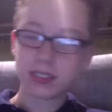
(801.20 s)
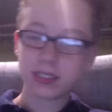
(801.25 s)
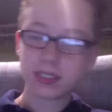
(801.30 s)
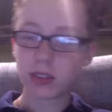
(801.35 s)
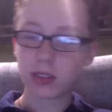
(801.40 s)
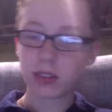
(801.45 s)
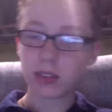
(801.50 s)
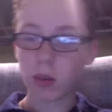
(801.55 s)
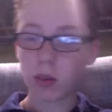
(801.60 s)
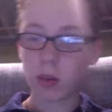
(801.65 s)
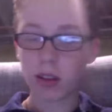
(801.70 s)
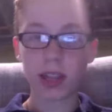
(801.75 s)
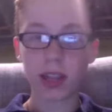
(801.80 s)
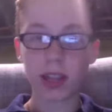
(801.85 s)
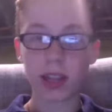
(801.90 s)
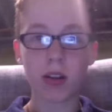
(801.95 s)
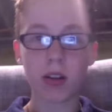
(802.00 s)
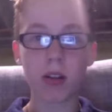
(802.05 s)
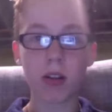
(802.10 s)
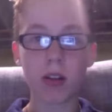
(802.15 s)
Going on like
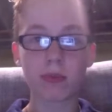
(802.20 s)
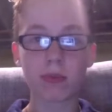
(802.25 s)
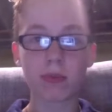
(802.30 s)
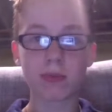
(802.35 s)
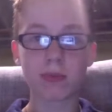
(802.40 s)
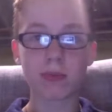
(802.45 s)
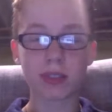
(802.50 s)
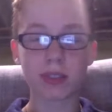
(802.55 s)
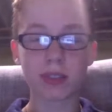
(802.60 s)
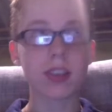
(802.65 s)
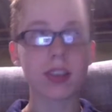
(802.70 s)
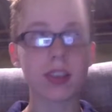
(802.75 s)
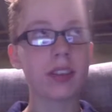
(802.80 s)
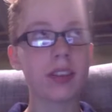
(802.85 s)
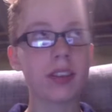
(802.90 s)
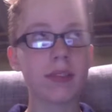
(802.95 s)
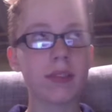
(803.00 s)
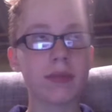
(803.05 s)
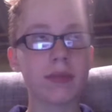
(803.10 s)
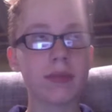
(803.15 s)
all
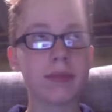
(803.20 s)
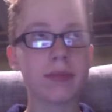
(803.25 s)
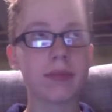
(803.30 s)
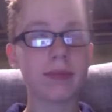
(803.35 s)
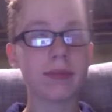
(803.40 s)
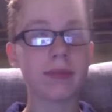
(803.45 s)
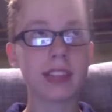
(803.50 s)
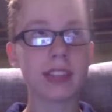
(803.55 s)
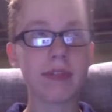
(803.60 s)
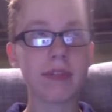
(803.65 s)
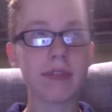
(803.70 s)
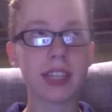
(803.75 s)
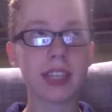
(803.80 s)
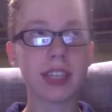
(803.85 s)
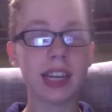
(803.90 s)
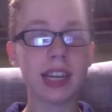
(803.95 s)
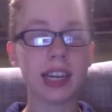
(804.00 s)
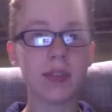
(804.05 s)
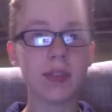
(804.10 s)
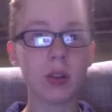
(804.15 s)

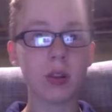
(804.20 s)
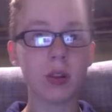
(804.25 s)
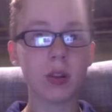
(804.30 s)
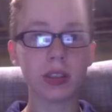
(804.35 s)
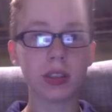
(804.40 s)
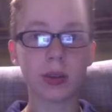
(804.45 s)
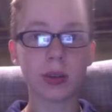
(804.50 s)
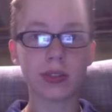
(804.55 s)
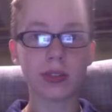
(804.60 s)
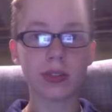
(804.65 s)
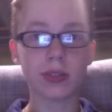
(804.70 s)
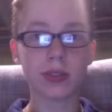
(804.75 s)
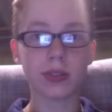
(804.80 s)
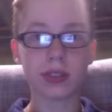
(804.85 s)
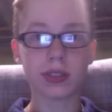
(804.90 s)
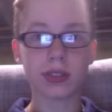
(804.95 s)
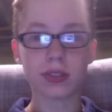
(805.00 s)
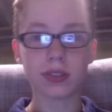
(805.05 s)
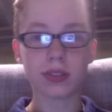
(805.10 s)
17 roller coasters.